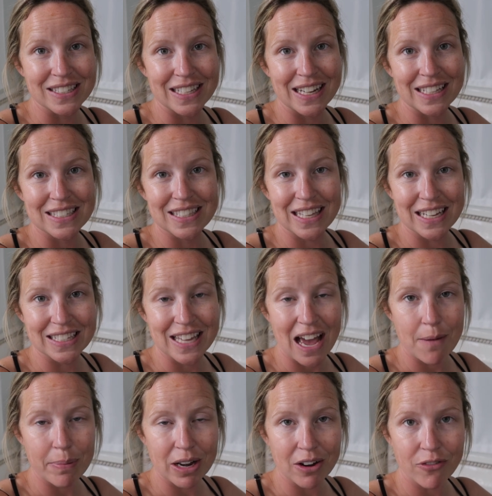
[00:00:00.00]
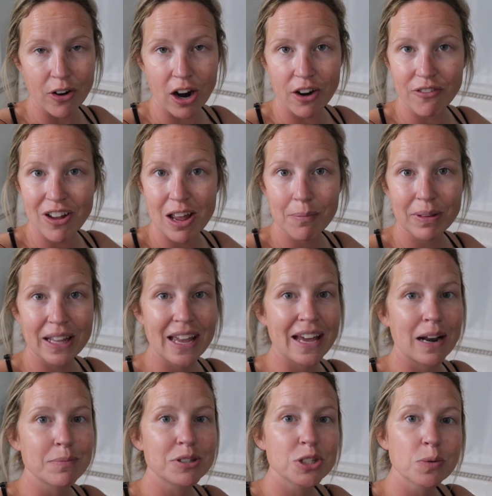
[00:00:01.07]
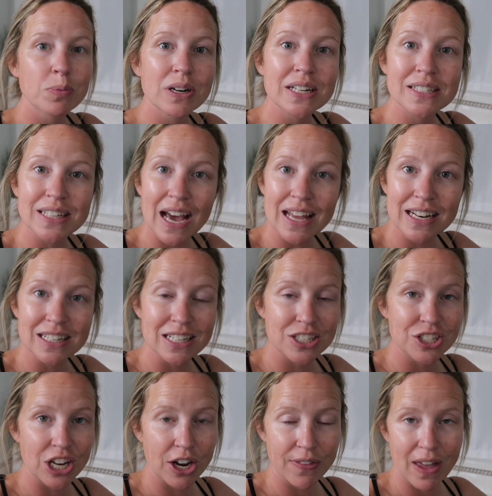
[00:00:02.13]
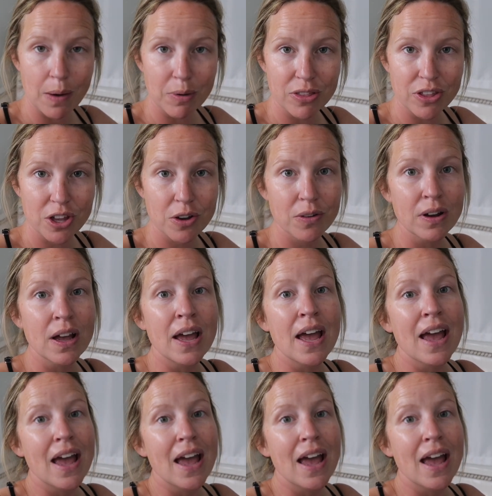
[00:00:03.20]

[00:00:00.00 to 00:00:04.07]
the scenes things happening for our family, and I'm super excited to share that with you